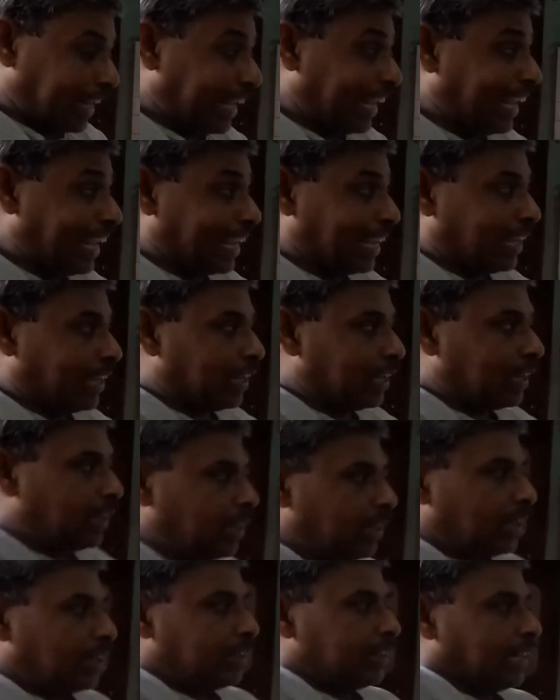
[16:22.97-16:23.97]
animal
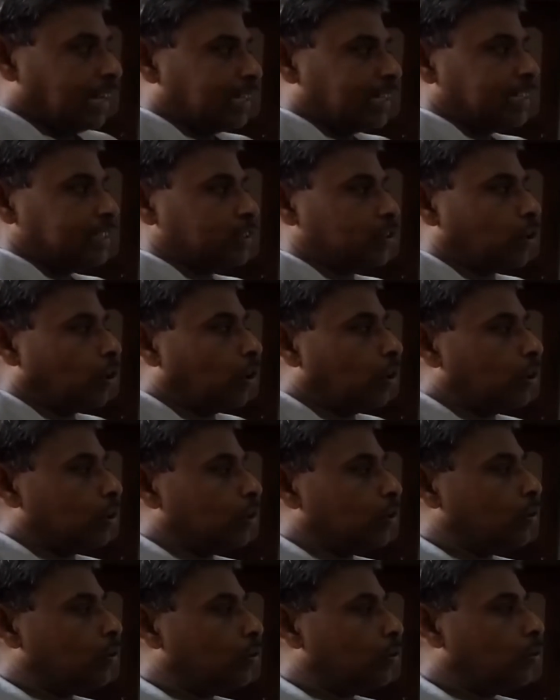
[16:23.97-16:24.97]
or oviparous
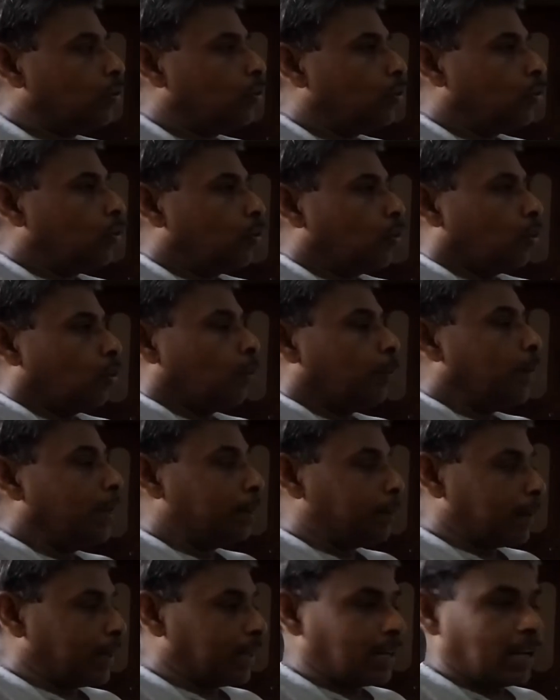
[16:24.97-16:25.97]
fertilization.
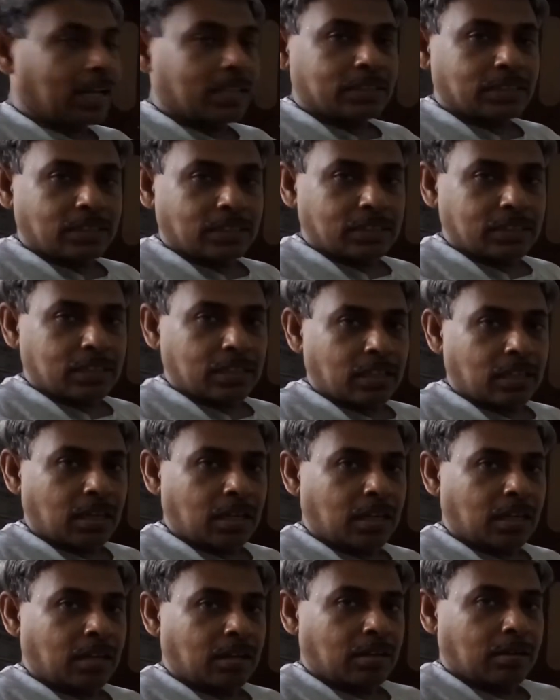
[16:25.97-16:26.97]

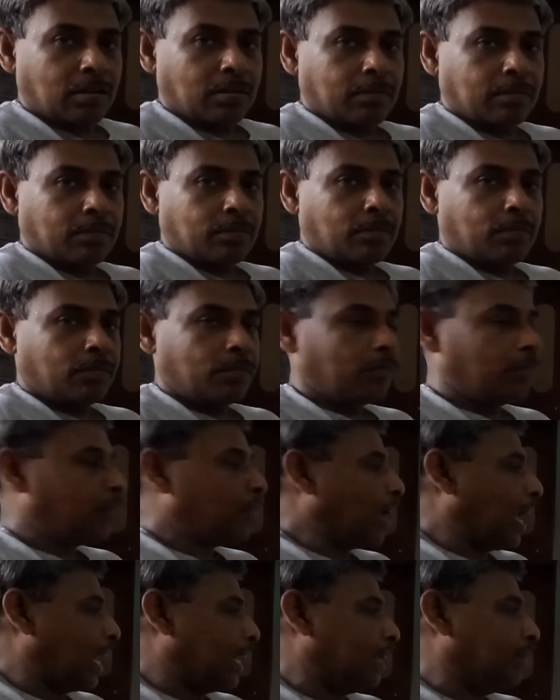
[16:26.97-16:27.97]
When the baby
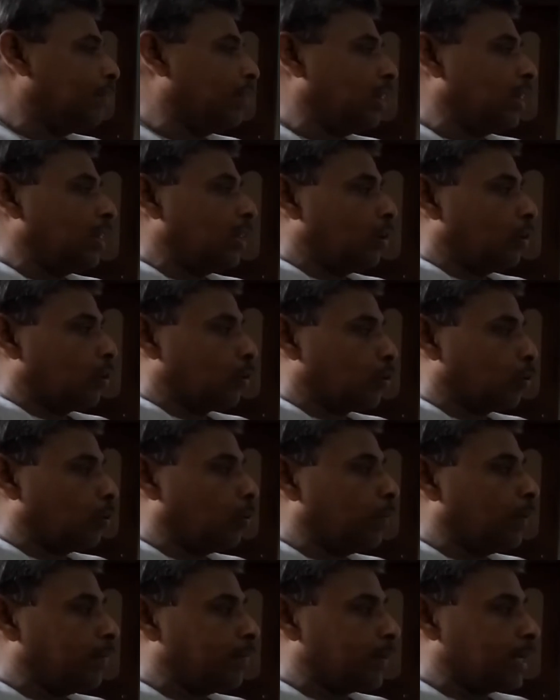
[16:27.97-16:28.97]
grows within the
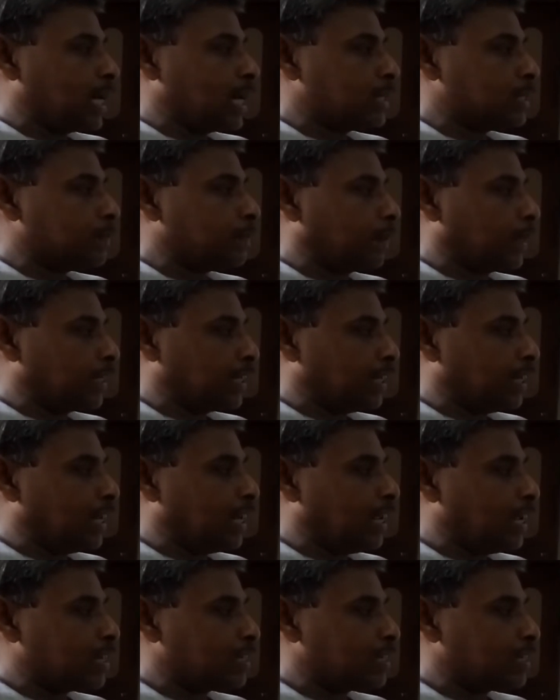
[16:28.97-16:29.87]
mother's body